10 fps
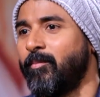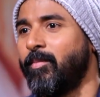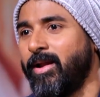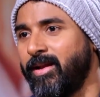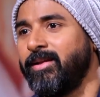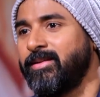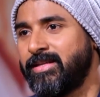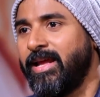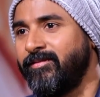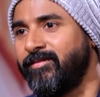But in his
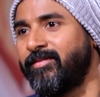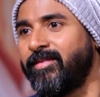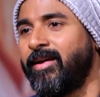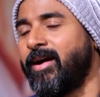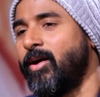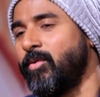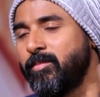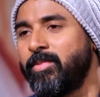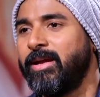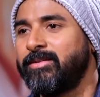life, how he
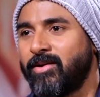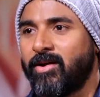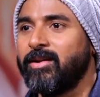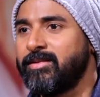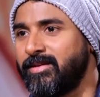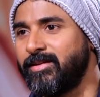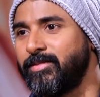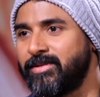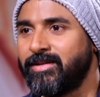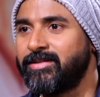breaks all his
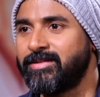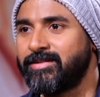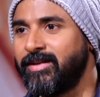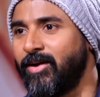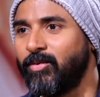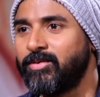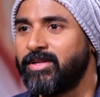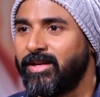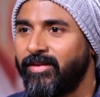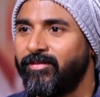inhibitions, his doubts
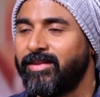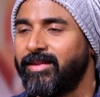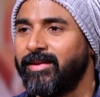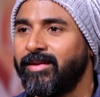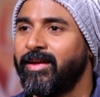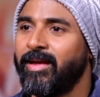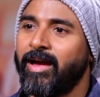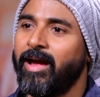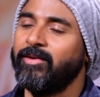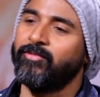and everything.
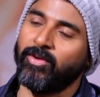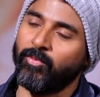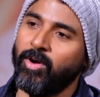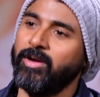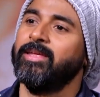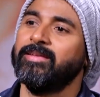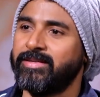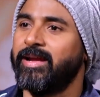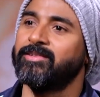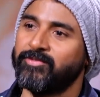And for what he
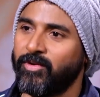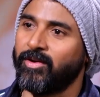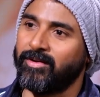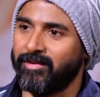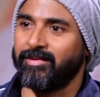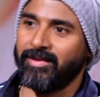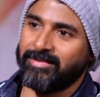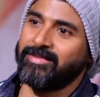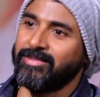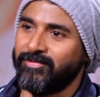stands for.
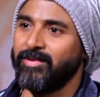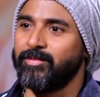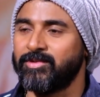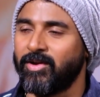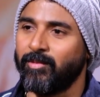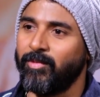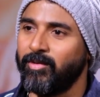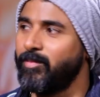That's this film is all about.